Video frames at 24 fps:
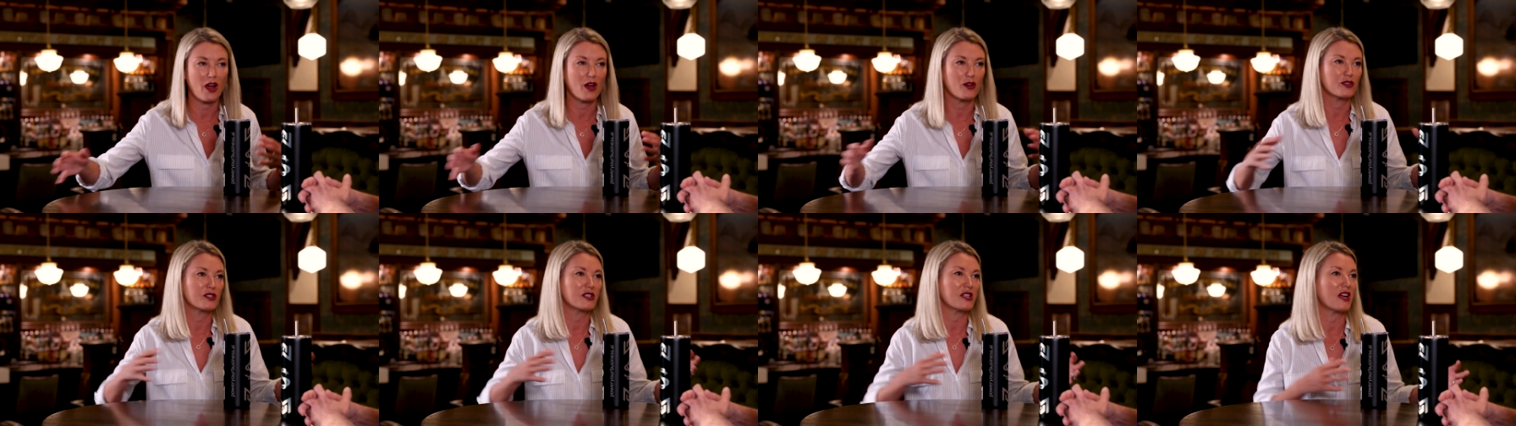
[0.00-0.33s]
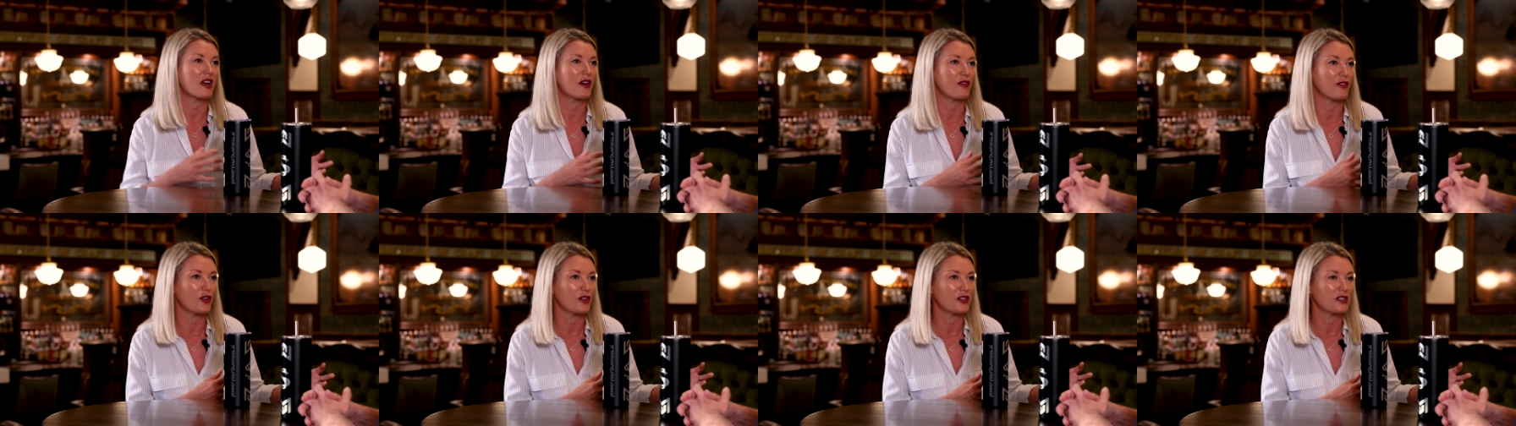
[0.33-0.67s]
house
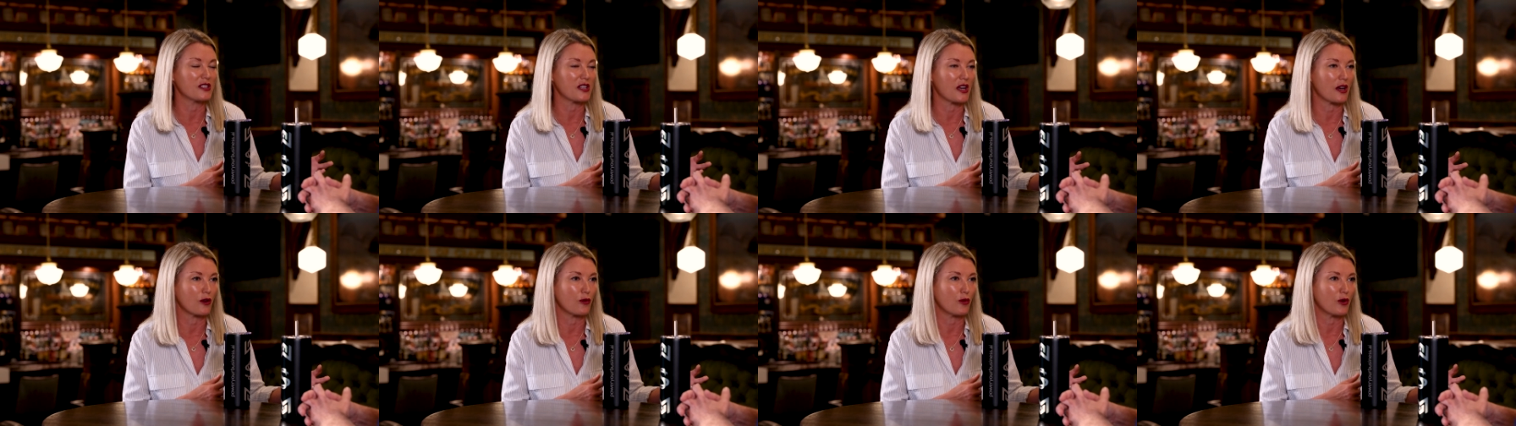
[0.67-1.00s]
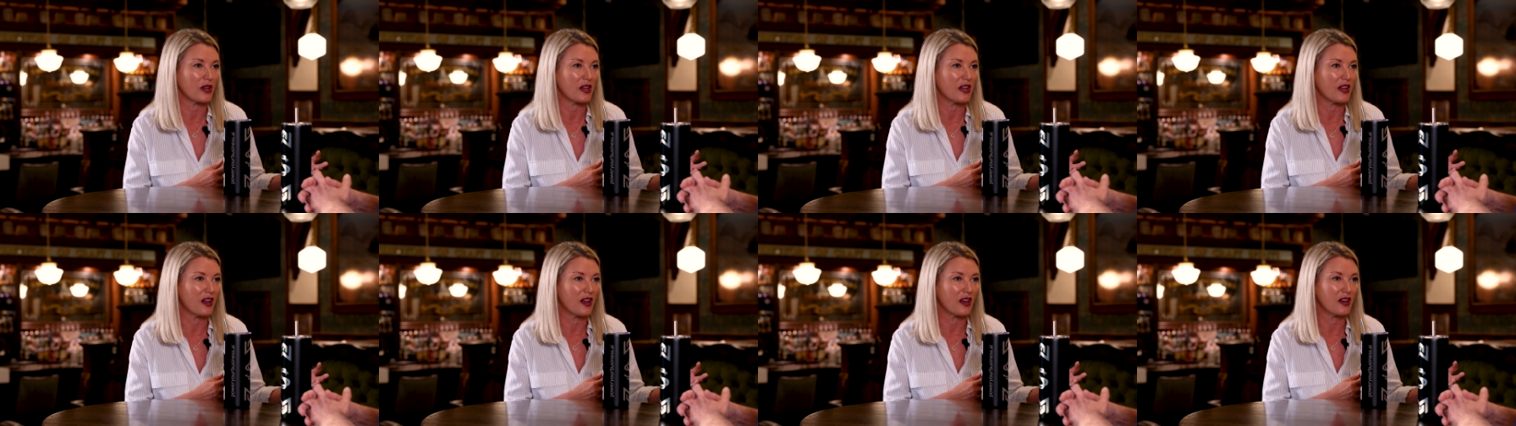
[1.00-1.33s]
they have all this
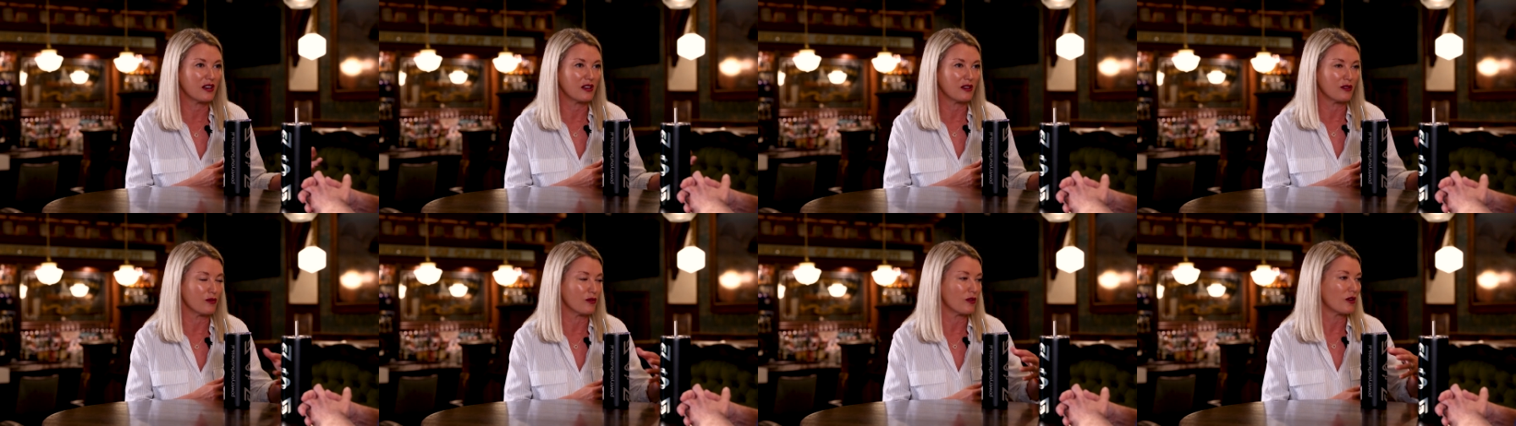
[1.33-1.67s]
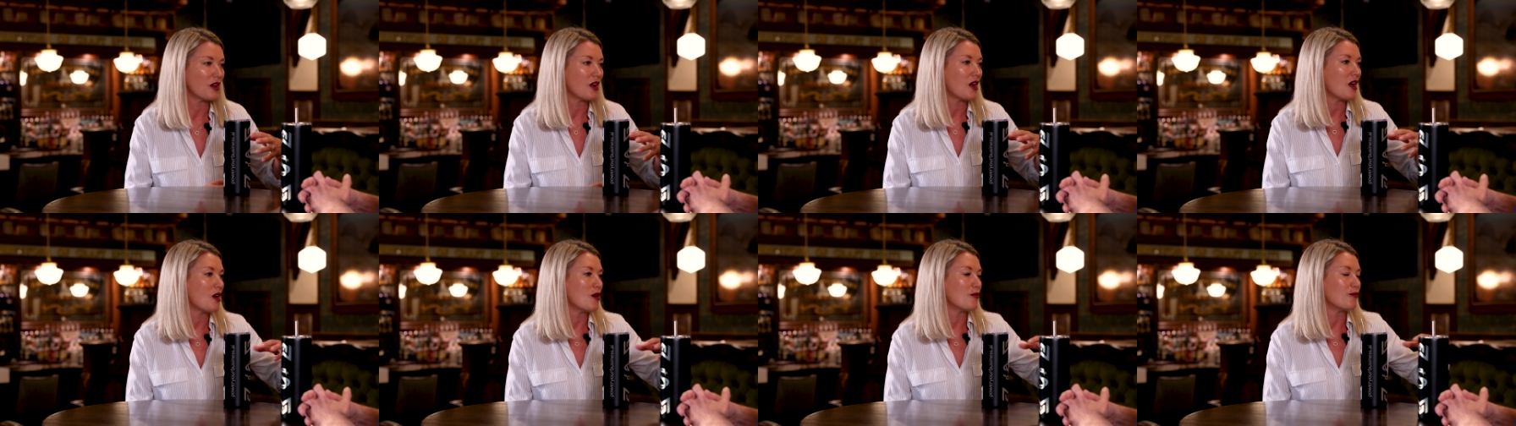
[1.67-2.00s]
equity in, and
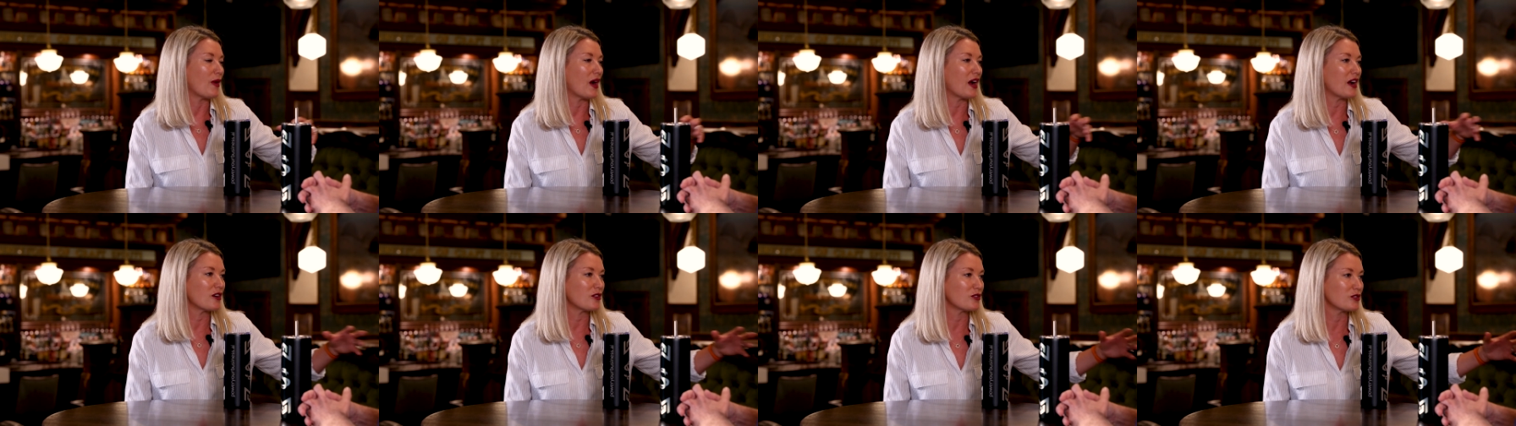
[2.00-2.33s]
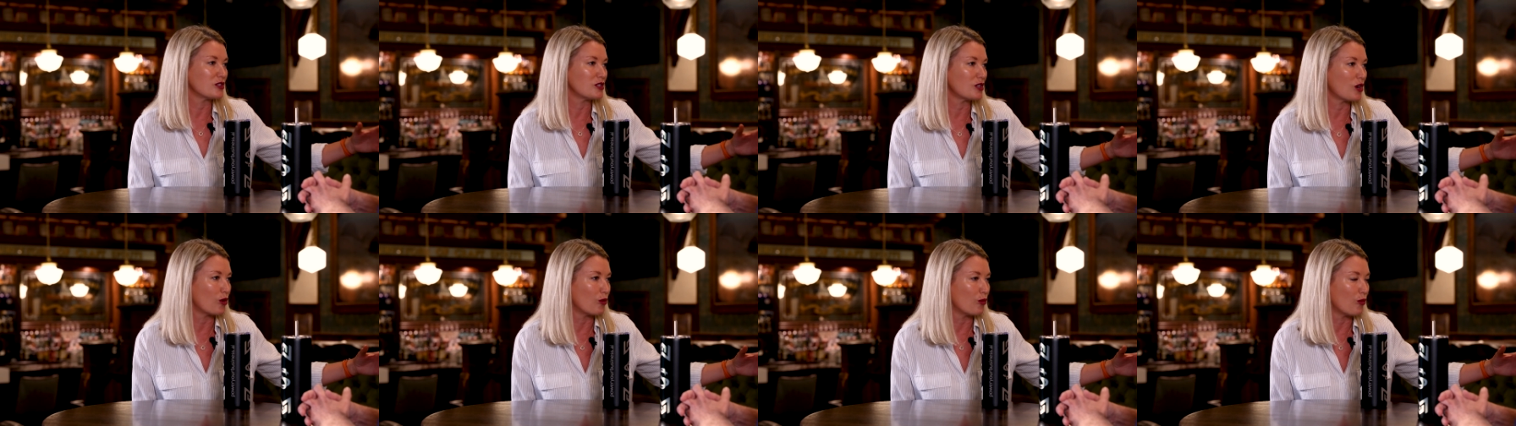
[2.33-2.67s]

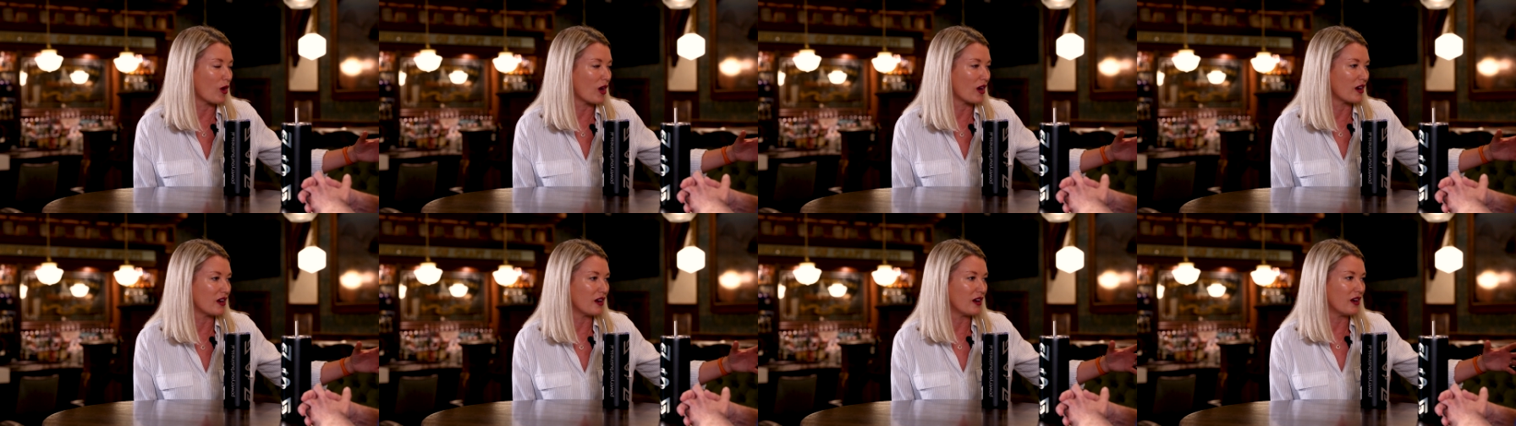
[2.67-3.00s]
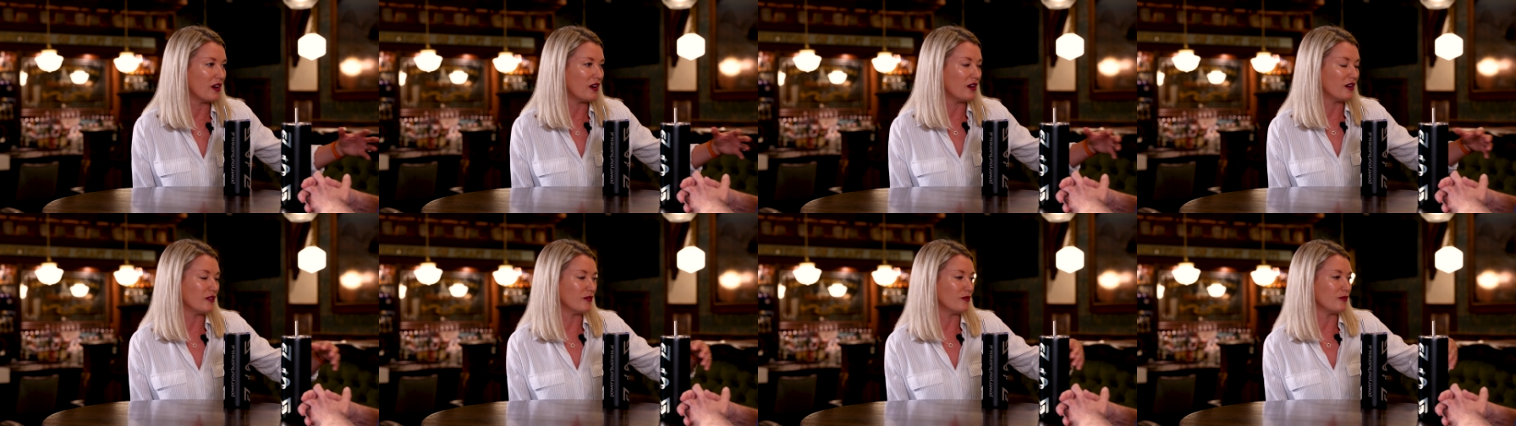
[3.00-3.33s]
buyers don't want
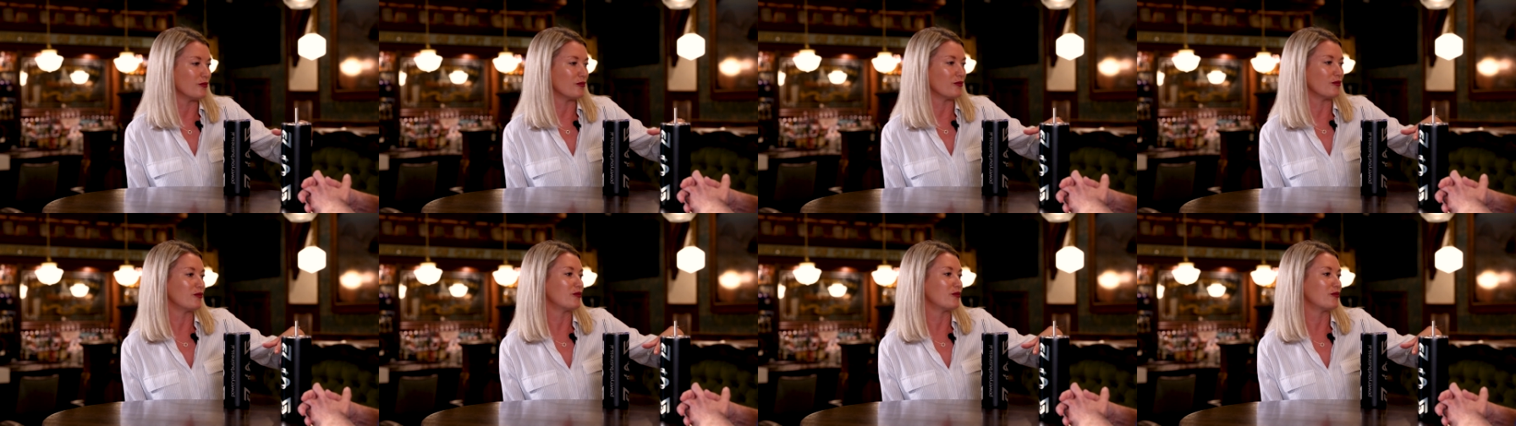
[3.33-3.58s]
to